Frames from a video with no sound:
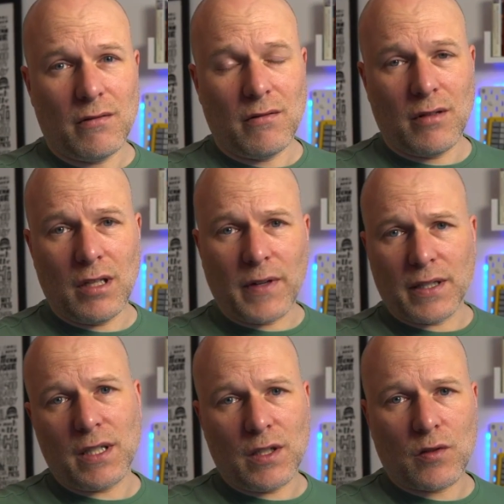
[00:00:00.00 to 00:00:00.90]
the
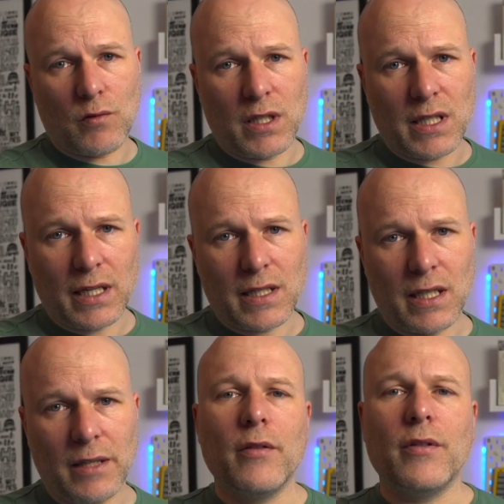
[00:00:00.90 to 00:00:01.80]
Advantage
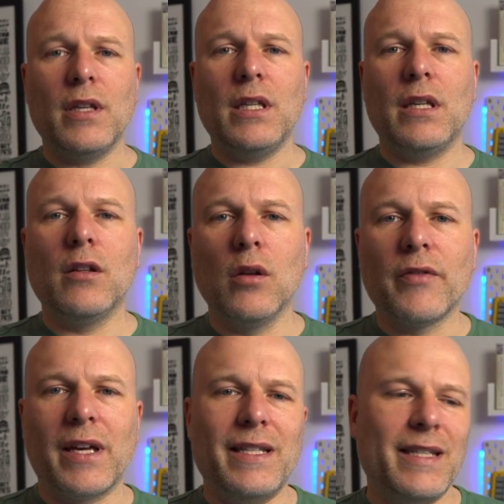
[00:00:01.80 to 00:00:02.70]
360. The
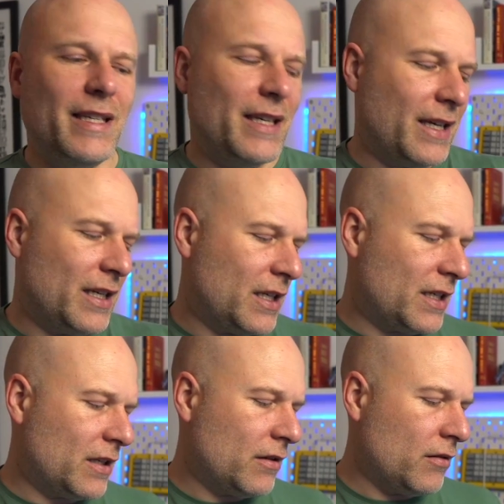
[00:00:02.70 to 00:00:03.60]
Glove80
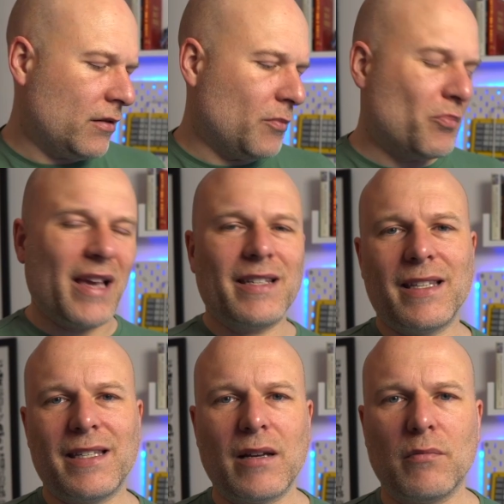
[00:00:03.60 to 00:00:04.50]
is the best
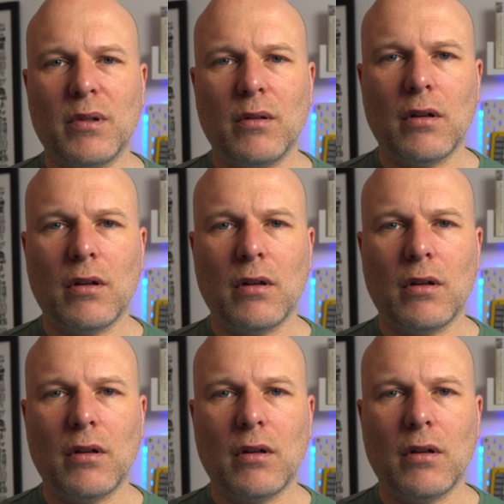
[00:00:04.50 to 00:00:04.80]
example